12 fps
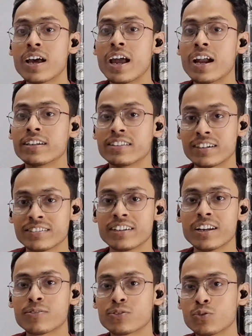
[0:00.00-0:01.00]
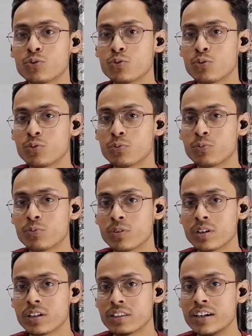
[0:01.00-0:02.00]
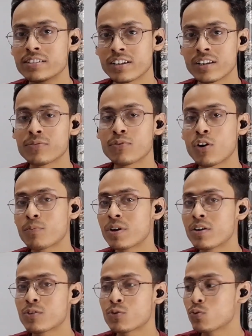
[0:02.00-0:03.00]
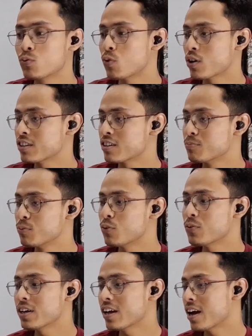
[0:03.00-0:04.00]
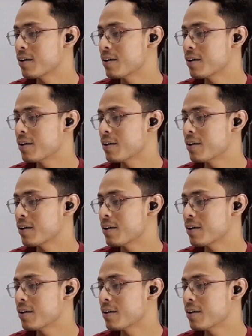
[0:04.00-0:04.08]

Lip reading: and that's enough for me to watch this movie.